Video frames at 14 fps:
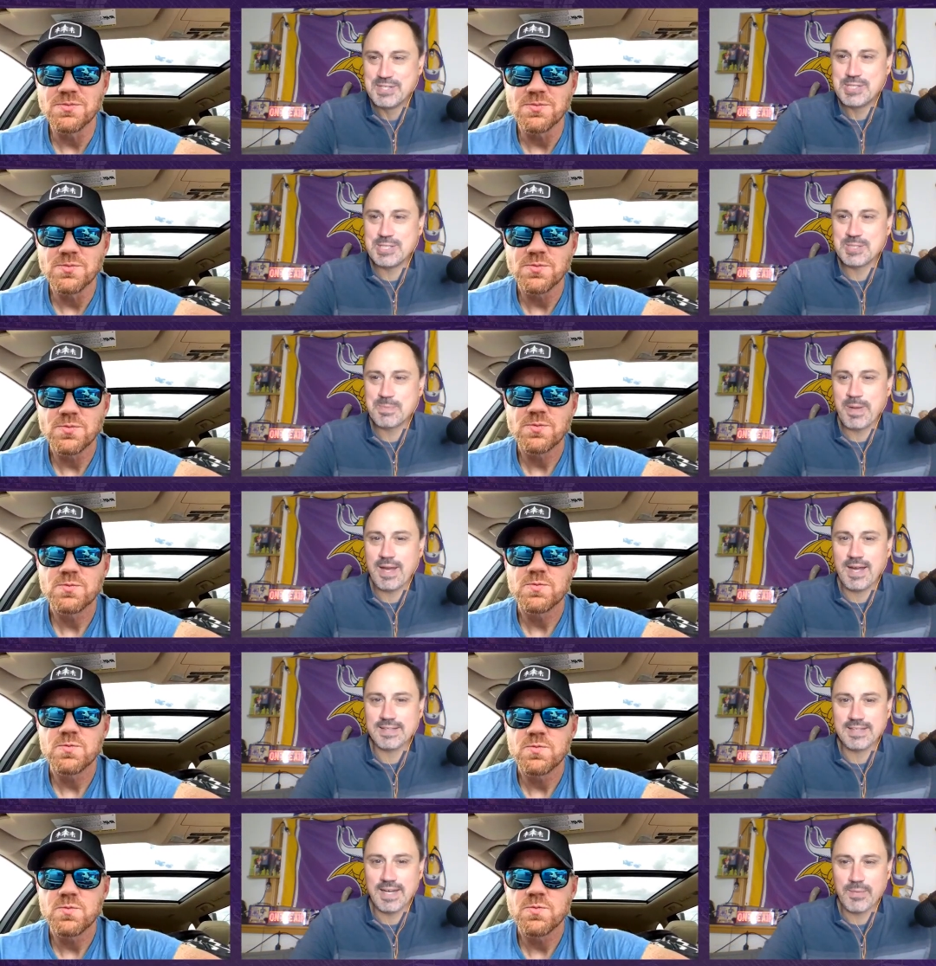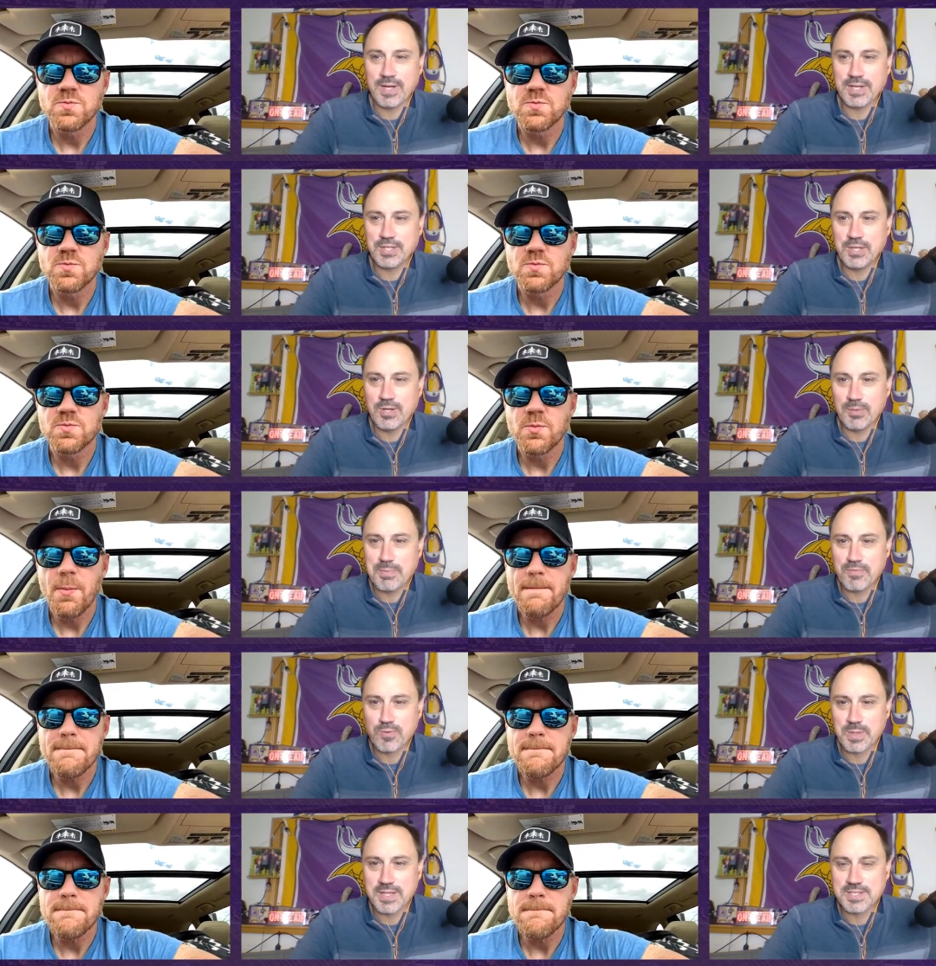Speaker 1: Just packed. And I want you to know
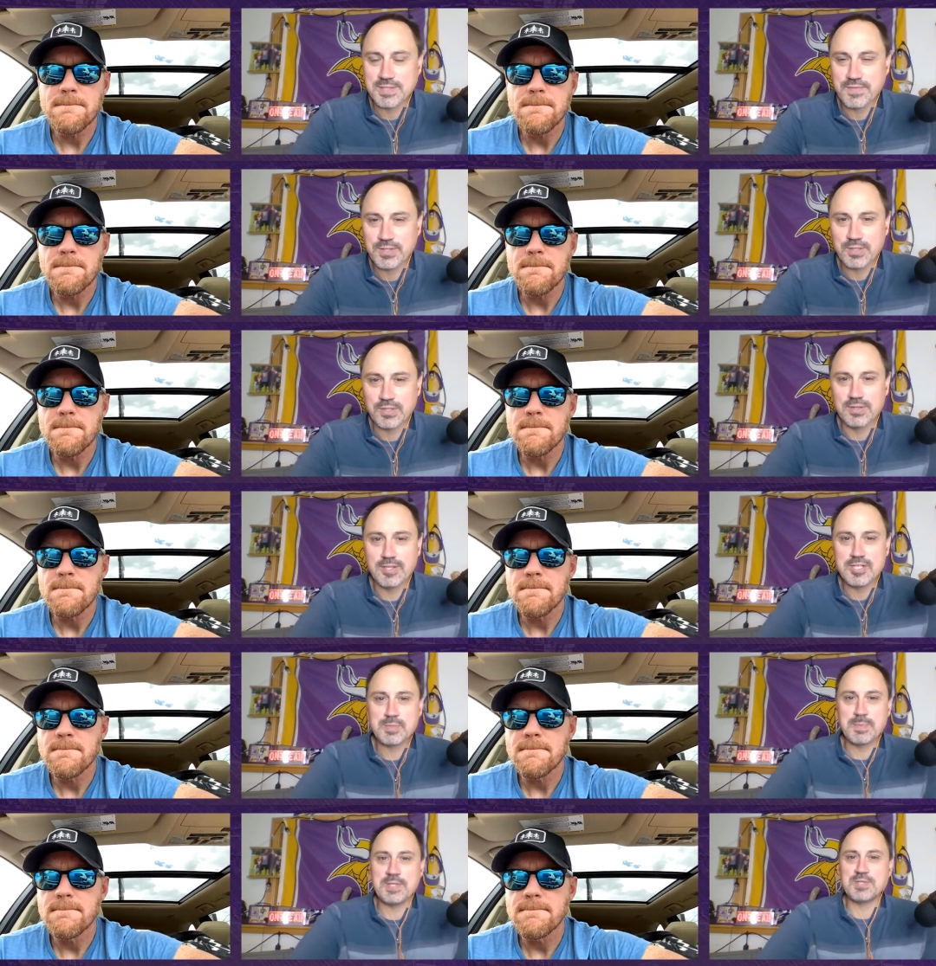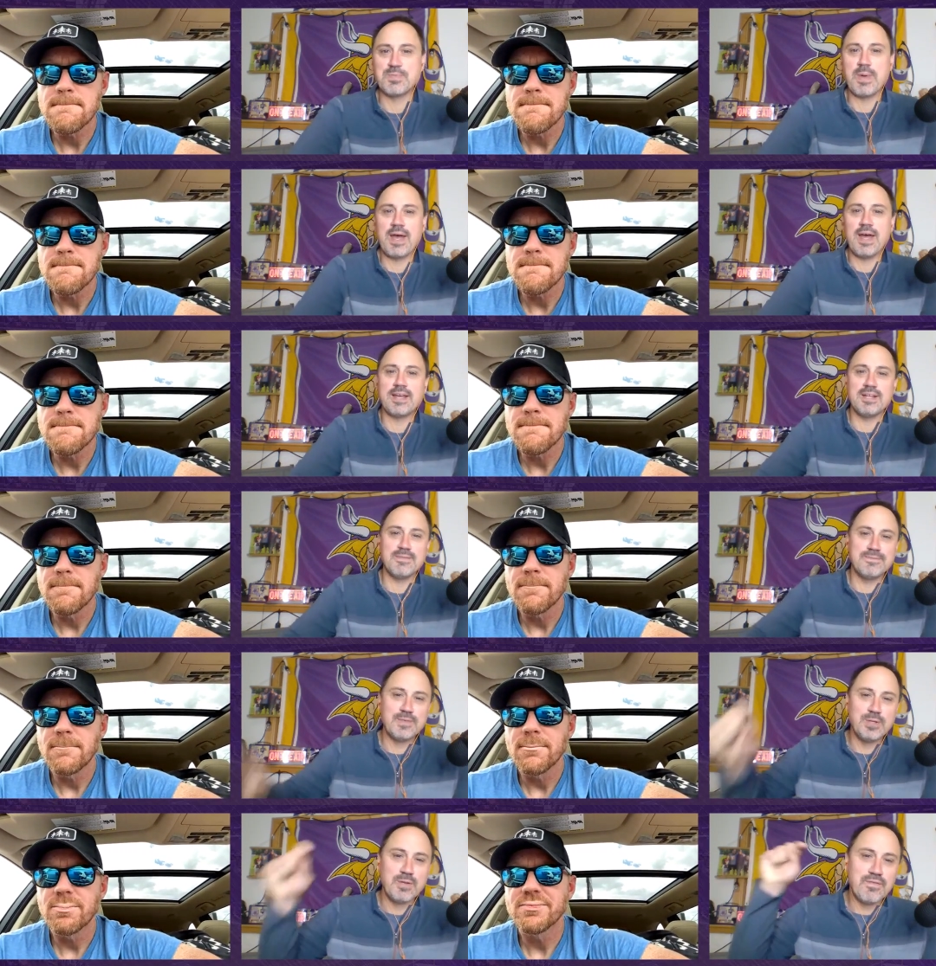before we end this video, your lisp is back and in
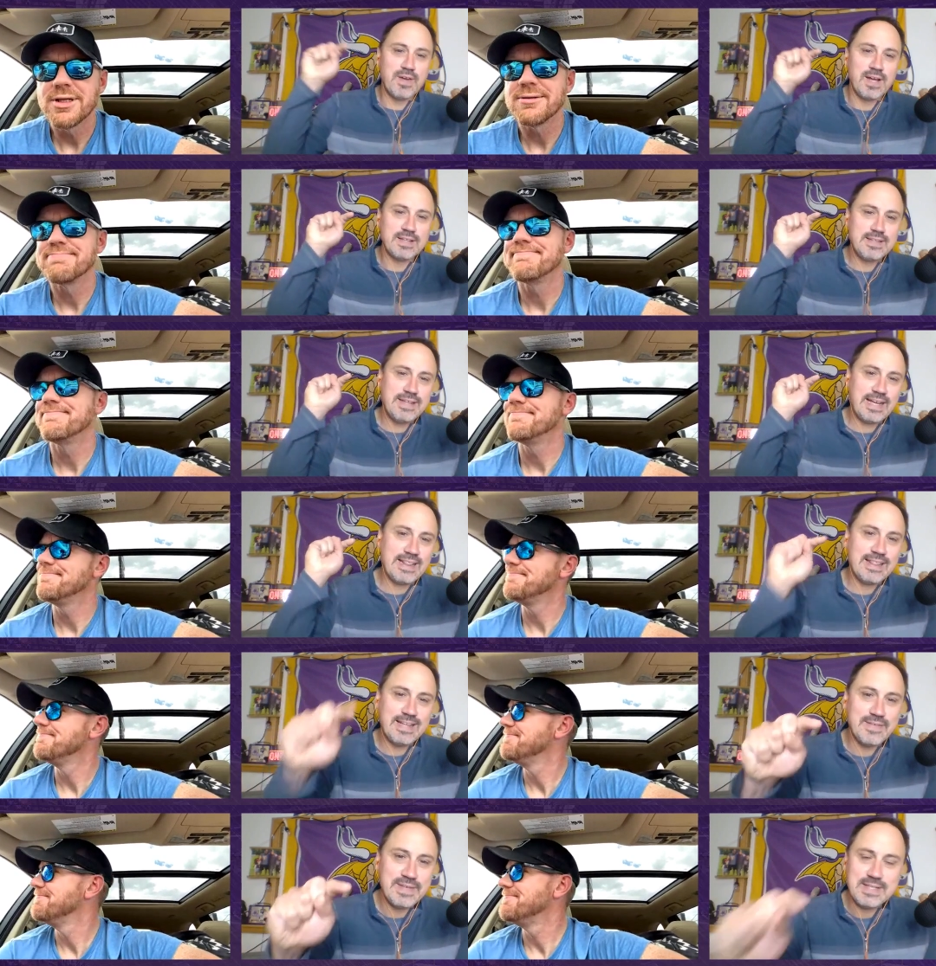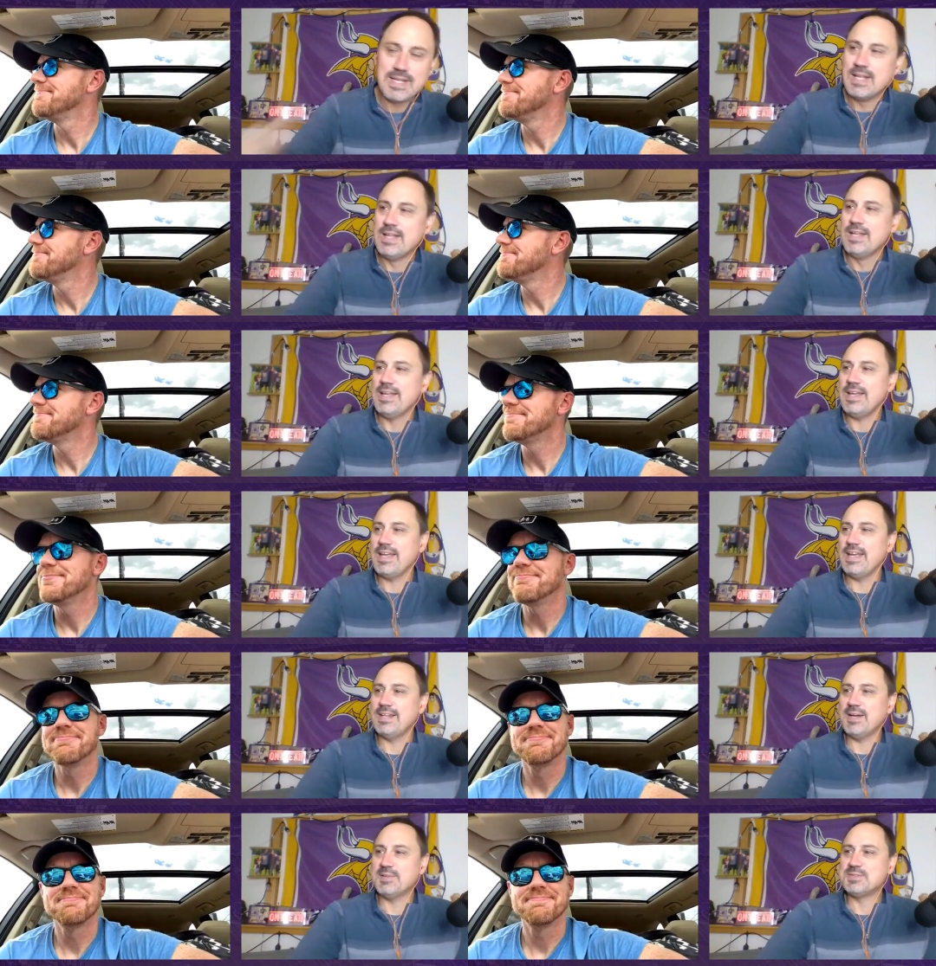full effect, and I love it.
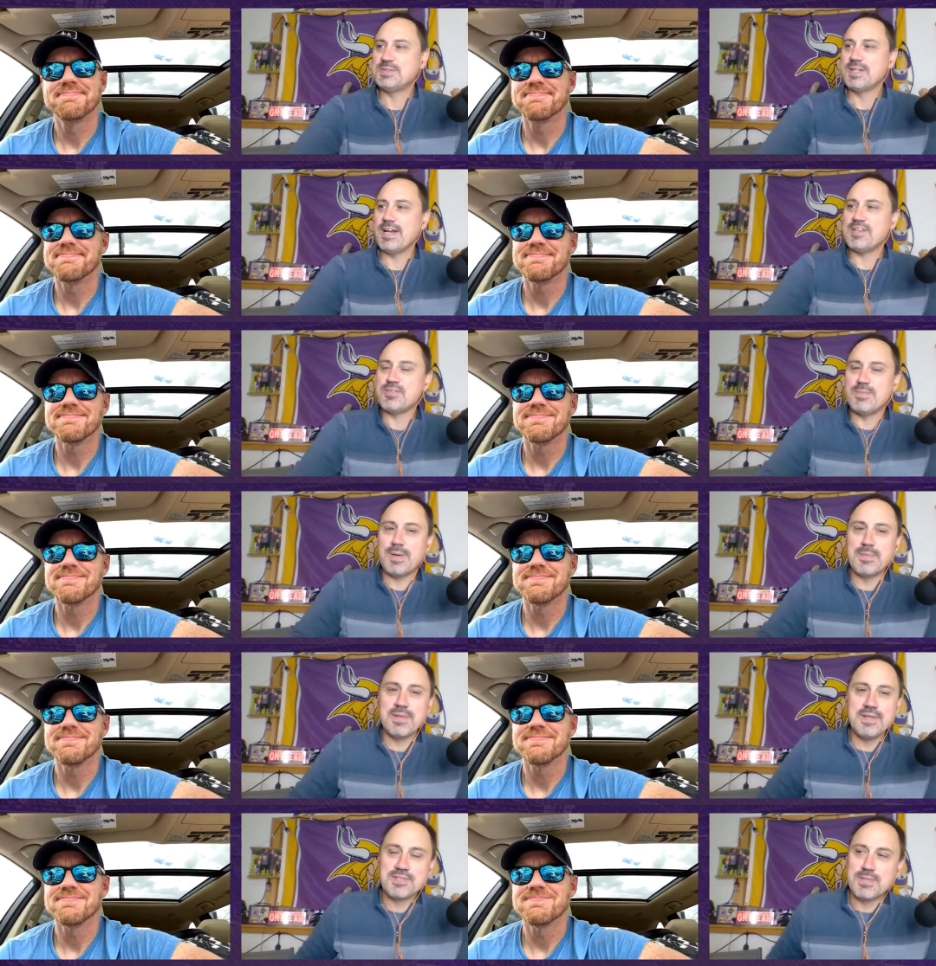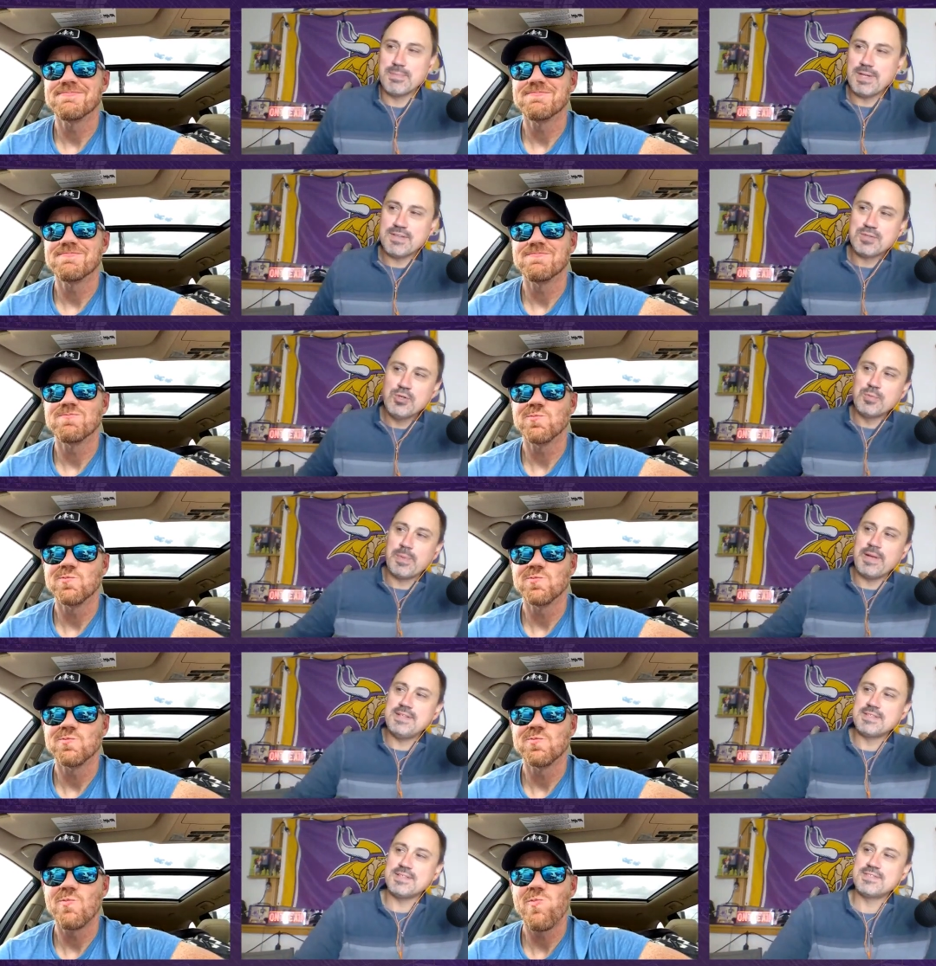And also, guys, remember this a bit of
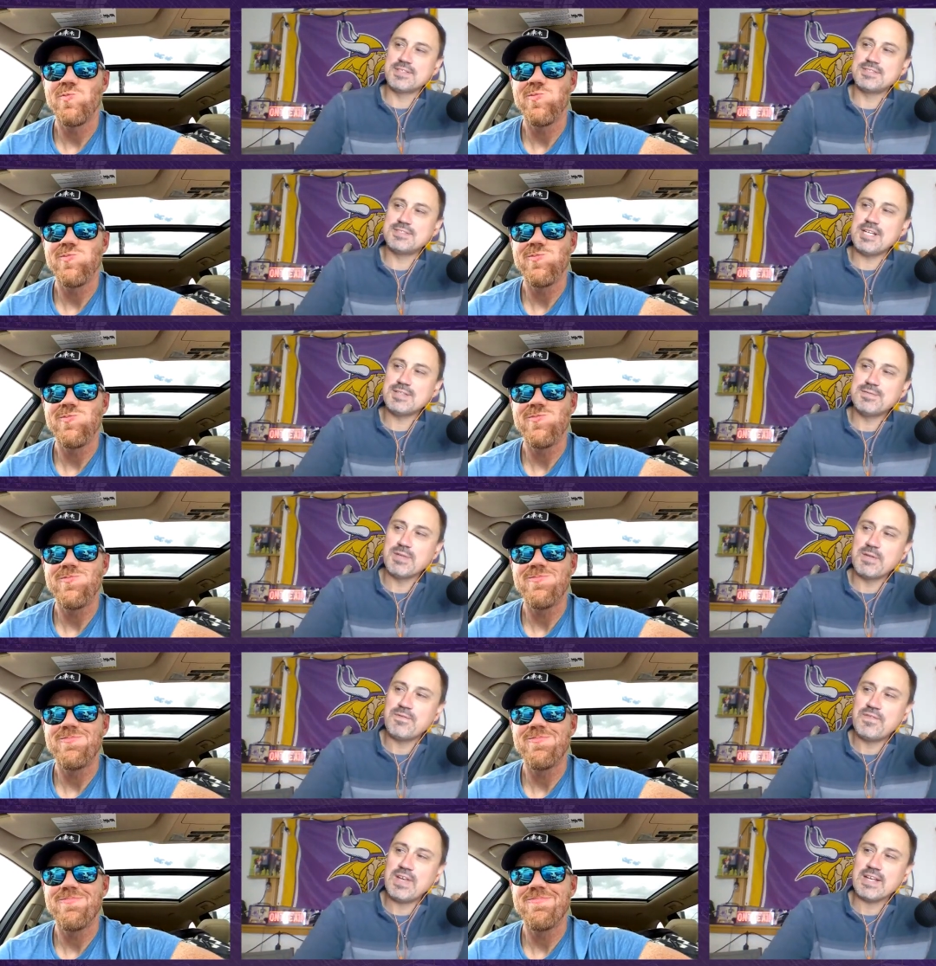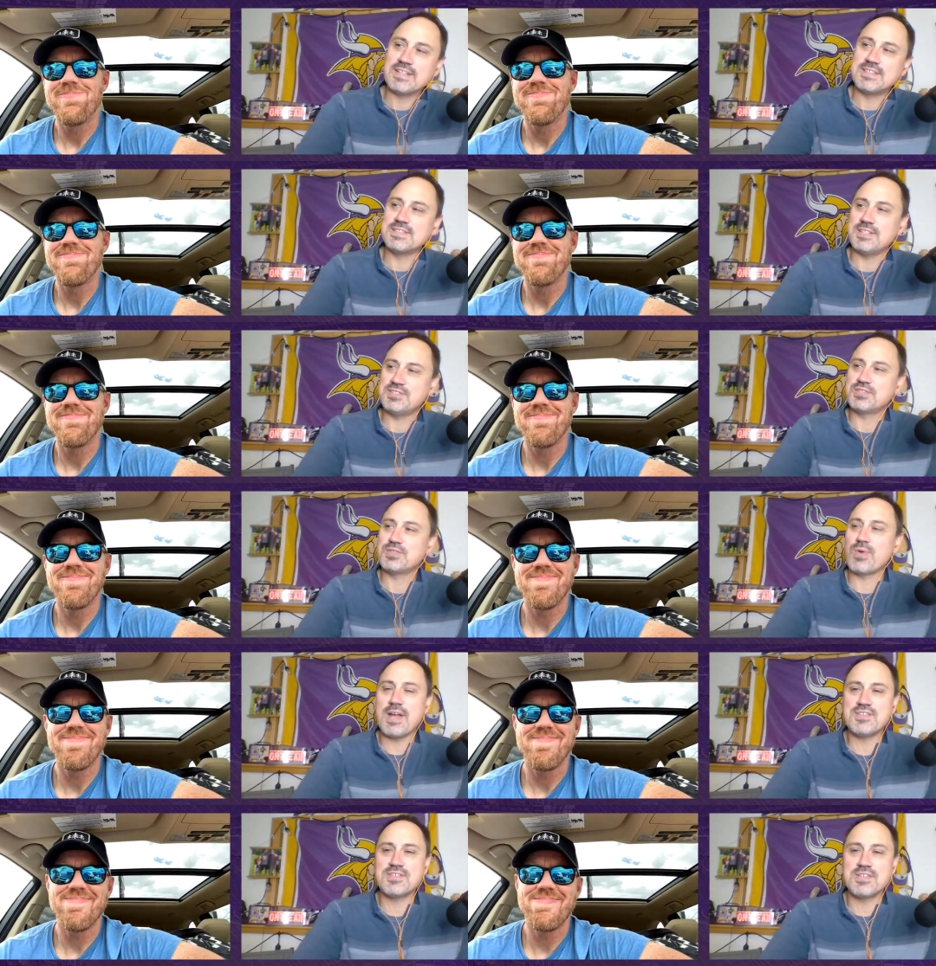toothpaste can successfully fix a
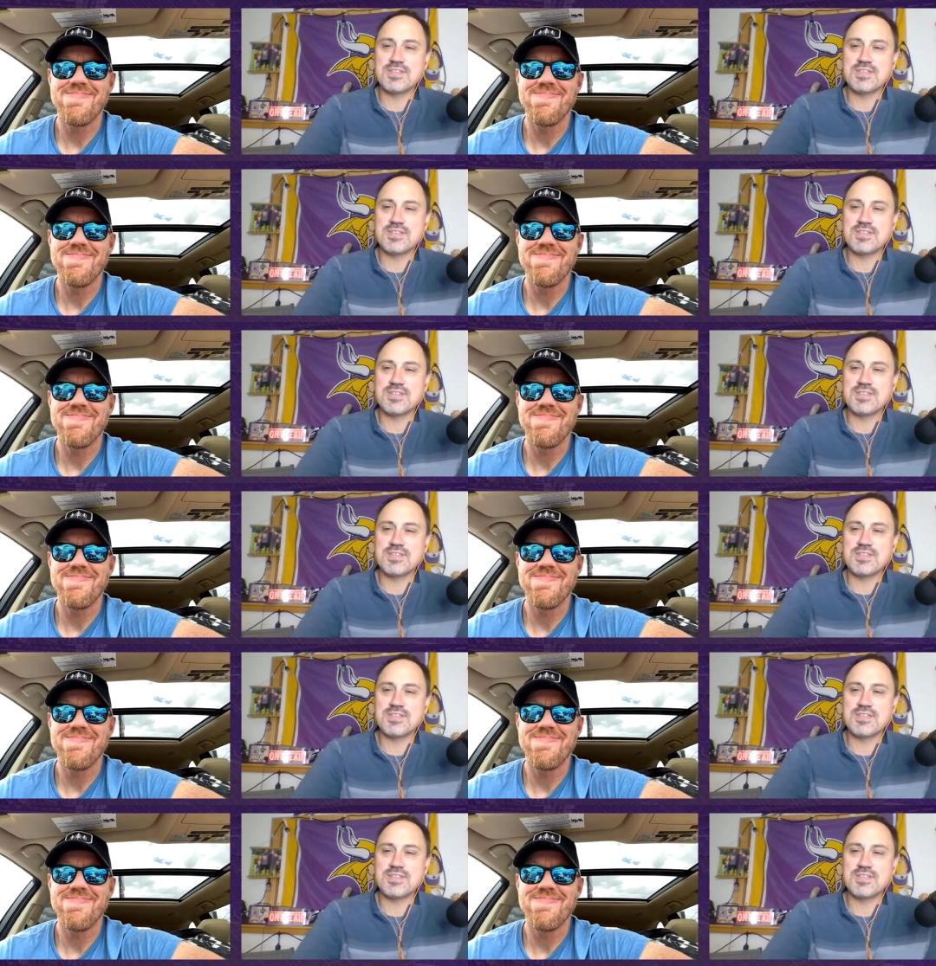scratched